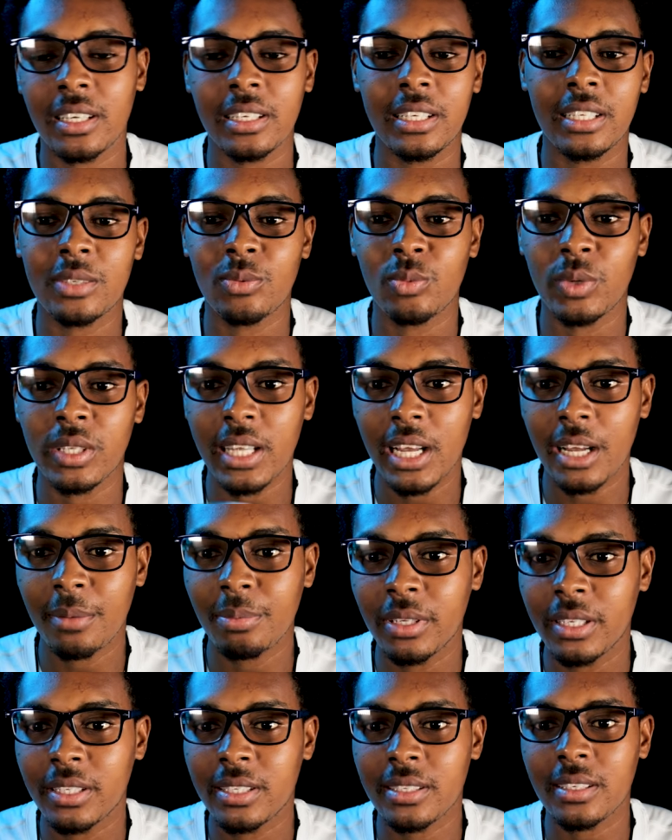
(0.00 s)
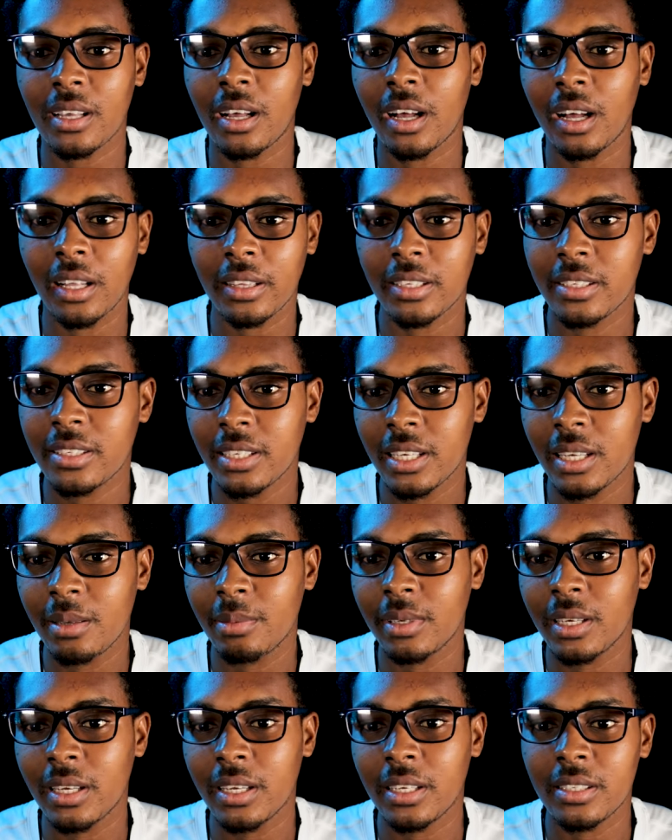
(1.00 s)
It, with Apple, it's all the
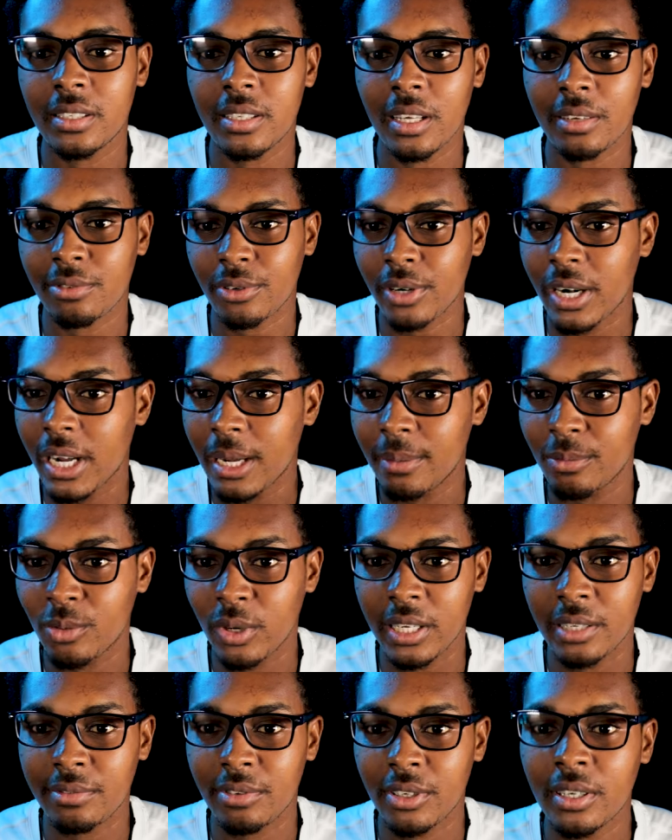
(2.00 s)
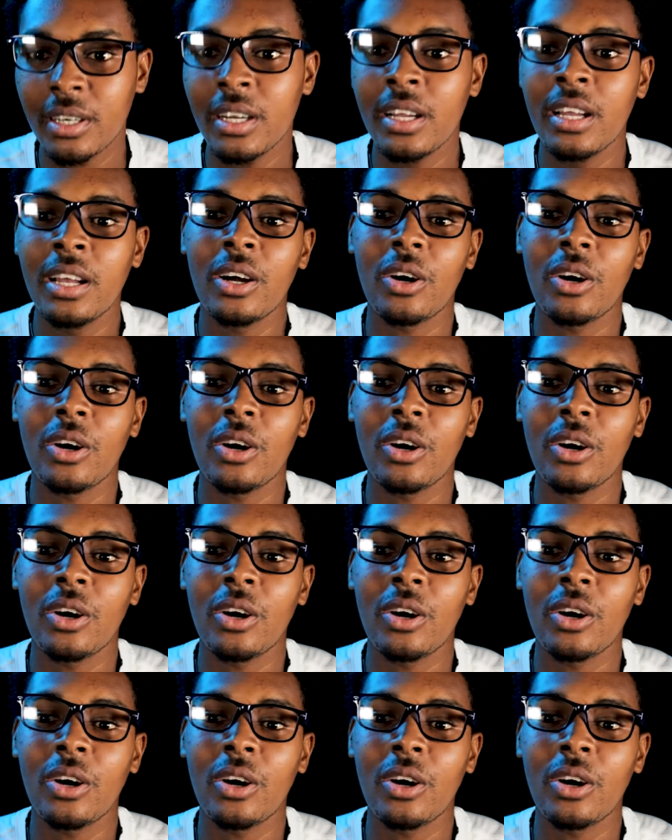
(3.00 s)
same gigs of RAM, whatever.